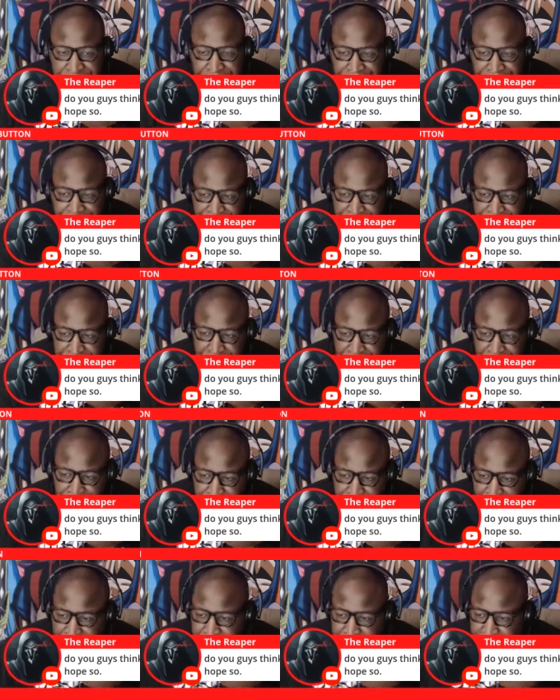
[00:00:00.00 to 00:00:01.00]
anything
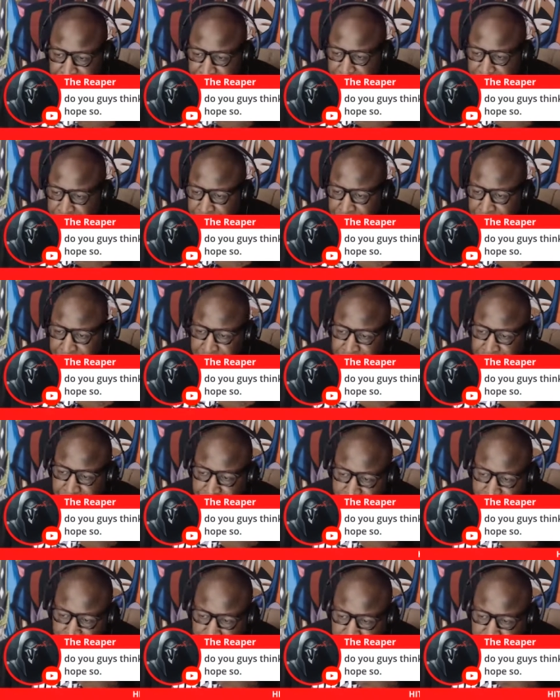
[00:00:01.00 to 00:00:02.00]
along the lines of what I was
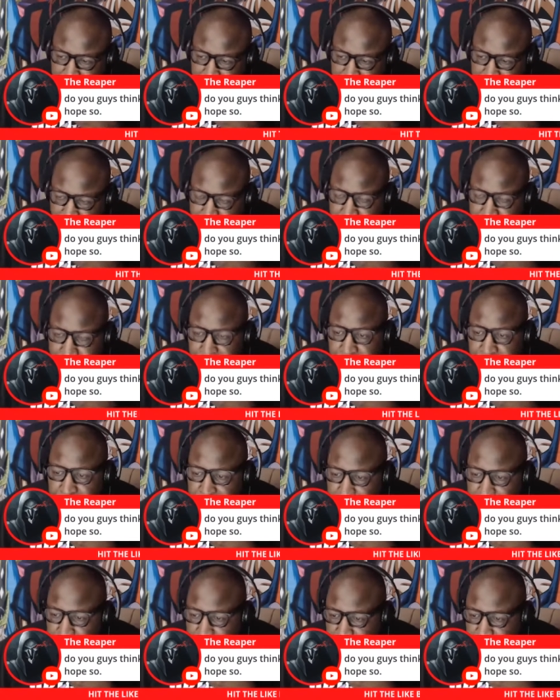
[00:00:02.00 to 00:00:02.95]
saying, because you remember I was